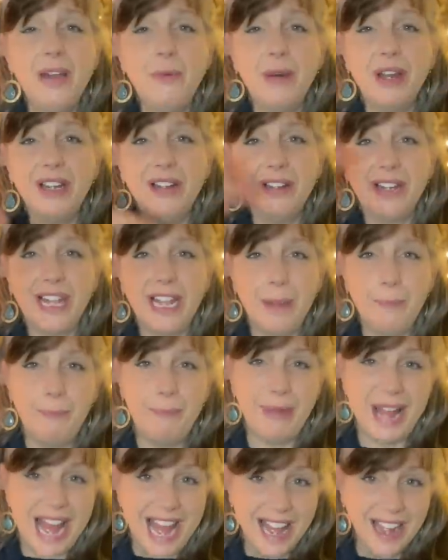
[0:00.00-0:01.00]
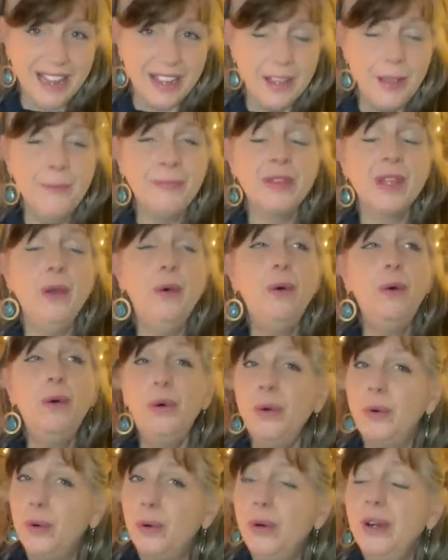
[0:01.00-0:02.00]
one looking back,
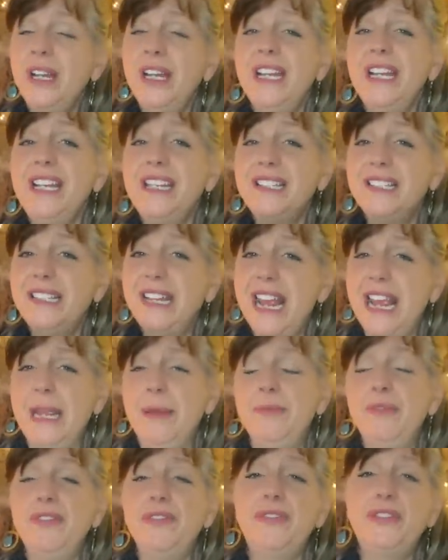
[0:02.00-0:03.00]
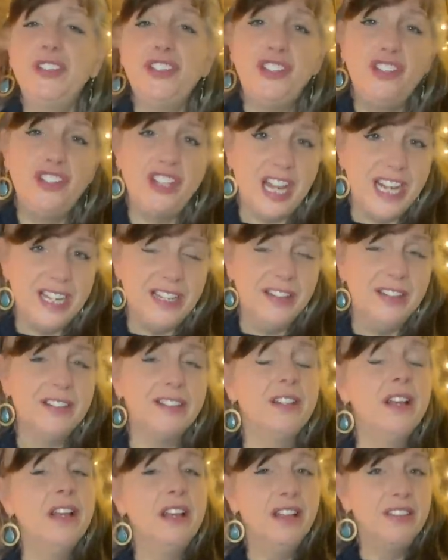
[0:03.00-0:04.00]
or it's named for
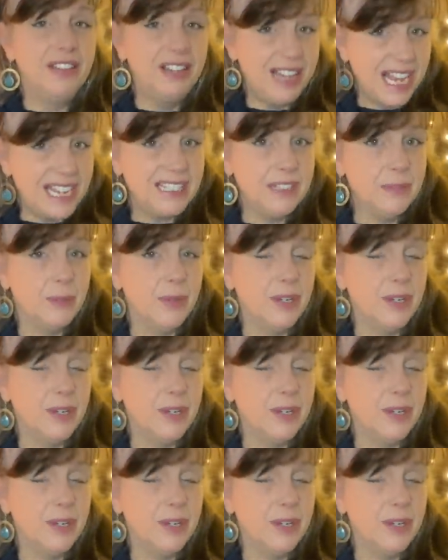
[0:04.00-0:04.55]
Janus, the Latin